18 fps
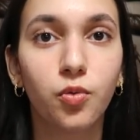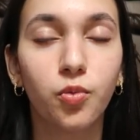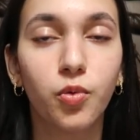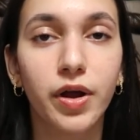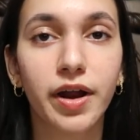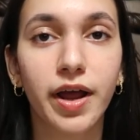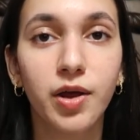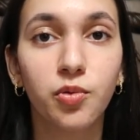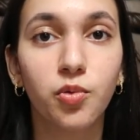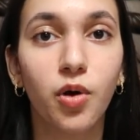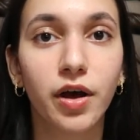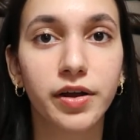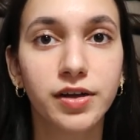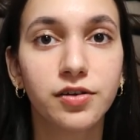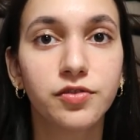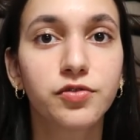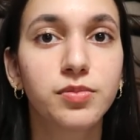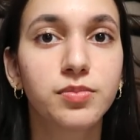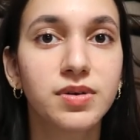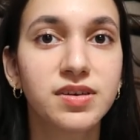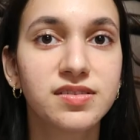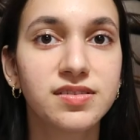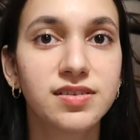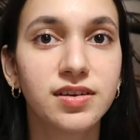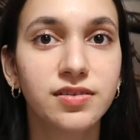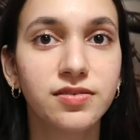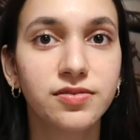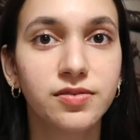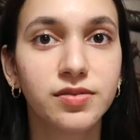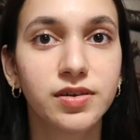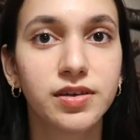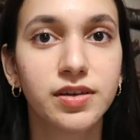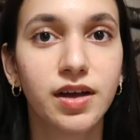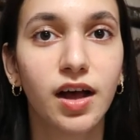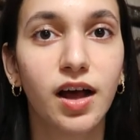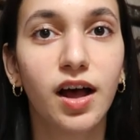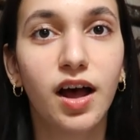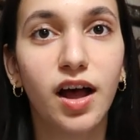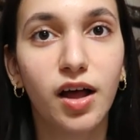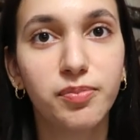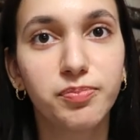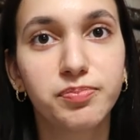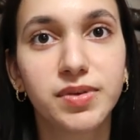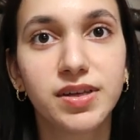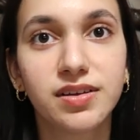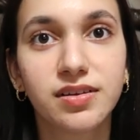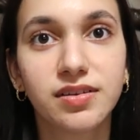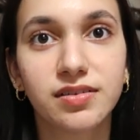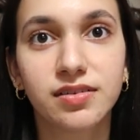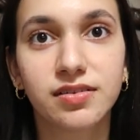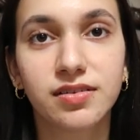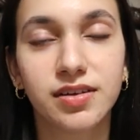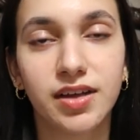what I wanted from myself helped me.